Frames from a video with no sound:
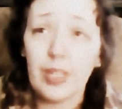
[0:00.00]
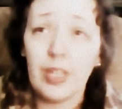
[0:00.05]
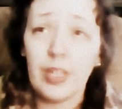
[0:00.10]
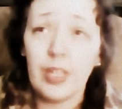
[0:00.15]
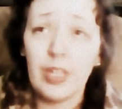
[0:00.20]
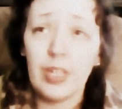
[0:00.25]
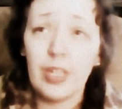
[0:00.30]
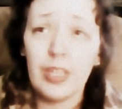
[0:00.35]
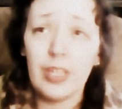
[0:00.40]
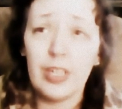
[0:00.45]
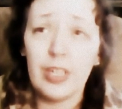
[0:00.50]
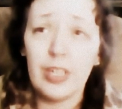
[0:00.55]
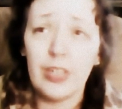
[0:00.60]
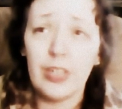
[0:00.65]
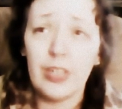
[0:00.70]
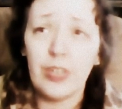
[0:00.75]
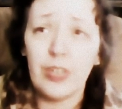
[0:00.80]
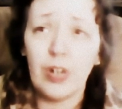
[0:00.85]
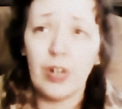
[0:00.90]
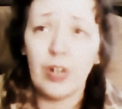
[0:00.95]
that thing
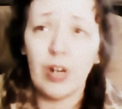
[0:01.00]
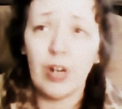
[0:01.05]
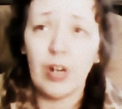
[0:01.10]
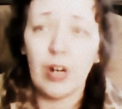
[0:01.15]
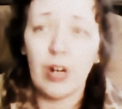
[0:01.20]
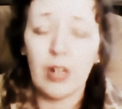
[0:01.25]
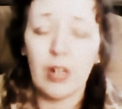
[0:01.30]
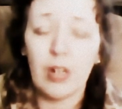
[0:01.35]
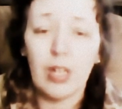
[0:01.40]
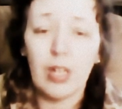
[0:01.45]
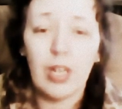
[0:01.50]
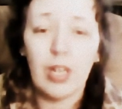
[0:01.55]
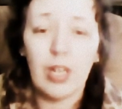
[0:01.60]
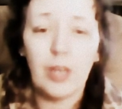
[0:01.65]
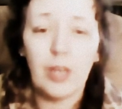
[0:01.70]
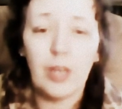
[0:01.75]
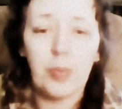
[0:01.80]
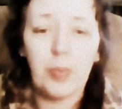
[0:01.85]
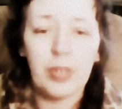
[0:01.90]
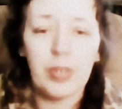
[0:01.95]
is tall,
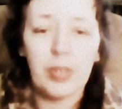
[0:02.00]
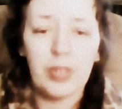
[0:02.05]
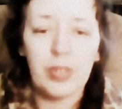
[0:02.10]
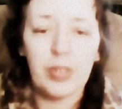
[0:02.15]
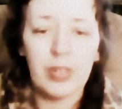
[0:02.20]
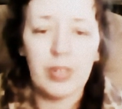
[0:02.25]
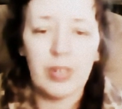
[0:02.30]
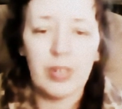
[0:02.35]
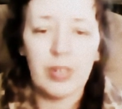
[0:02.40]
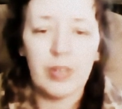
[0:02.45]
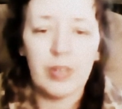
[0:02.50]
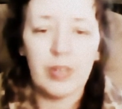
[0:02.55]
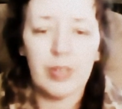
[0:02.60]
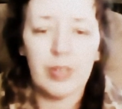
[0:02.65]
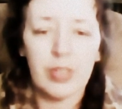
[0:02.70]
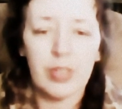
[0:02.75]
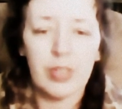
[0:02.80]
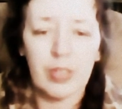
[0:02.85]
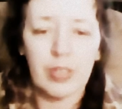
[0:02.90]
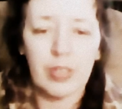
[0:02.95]
but the
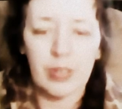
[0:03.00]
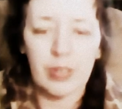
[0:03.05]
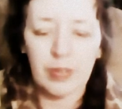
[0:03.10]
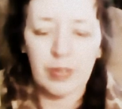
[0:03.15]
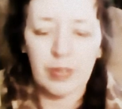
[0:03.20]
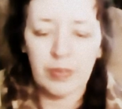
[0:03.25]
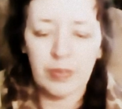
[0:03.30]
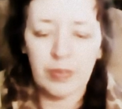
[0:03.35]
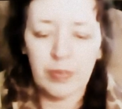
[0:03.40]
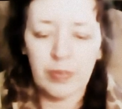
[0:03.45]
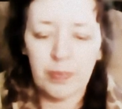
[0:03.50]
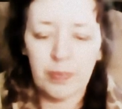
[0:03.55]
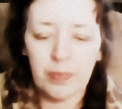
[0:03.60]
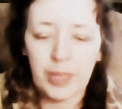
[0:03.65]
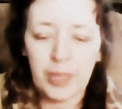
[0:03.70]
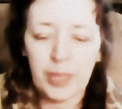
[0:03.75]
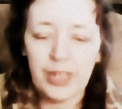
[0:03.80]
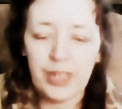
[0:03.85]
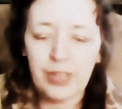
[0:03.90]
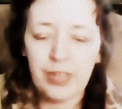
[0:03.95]

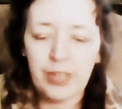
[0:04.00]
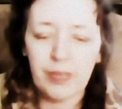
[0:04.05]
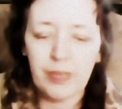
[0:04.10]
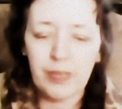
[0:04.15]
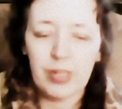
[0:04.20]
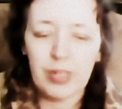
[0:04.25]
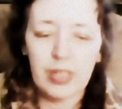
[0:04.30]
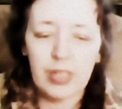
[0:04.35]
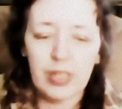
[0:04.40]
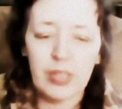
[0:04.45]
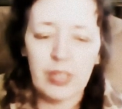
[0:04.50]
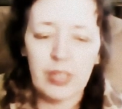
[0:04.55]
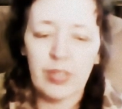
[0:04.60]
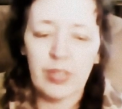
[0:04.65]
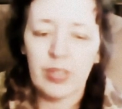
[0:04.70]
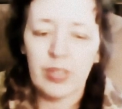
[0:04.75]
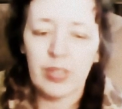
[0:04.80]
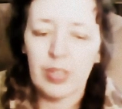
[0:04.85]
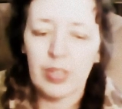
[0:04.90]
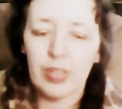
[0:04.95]
base of it
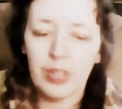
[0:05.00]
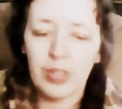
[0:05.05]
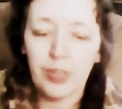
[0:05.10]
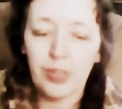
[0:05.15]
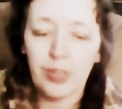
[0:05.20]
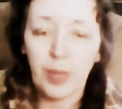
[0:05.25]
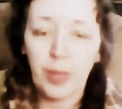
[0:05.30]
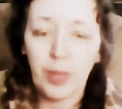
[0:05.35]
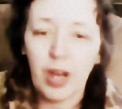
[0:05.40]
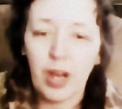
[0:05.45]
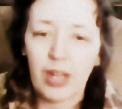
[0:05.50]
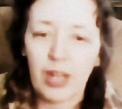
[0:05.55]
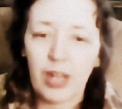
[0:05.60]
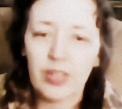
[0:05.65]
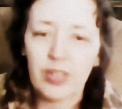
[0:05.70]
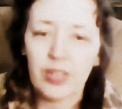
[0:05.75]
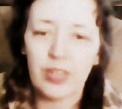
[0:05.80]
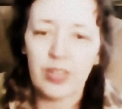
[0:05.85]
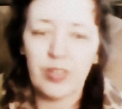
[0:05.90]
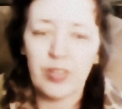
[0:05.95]
it's a
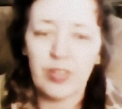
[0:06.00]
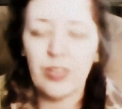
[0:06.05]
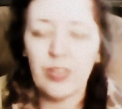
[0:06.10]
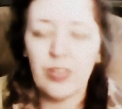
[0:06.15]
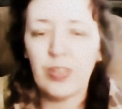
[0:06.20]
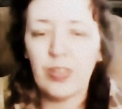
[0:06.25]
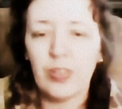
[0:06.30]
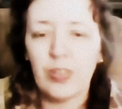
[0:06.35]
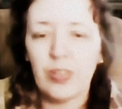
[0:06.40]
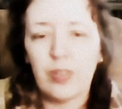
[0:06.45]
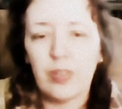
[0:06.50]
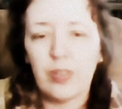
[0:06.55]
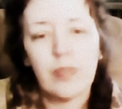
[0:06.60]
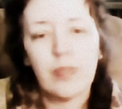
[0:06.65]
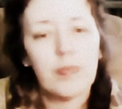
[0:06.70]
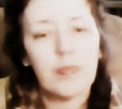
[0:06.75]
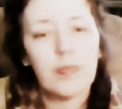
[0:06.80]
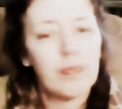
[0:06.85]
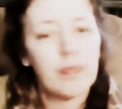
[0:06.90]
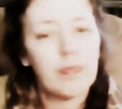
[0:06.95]
box. It's just
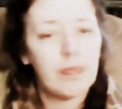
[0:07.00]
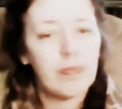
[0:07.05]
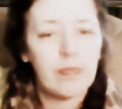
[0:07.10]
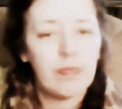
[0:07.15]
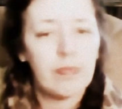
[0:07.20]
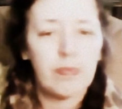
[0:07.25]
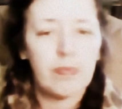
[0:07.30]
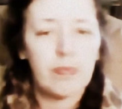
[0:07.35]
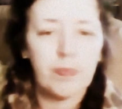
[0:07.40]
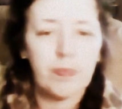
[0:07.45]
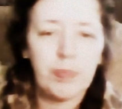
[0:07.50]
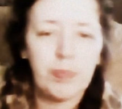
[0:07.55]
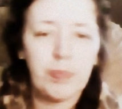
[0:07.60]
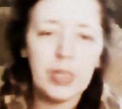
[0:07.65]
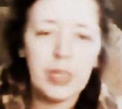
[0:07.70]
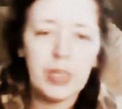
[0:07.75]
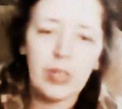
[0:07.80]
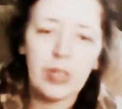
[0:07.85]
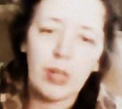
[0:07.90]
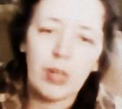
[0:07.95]

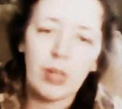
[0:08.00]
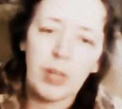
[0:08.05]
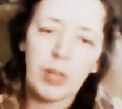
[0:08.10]
big tall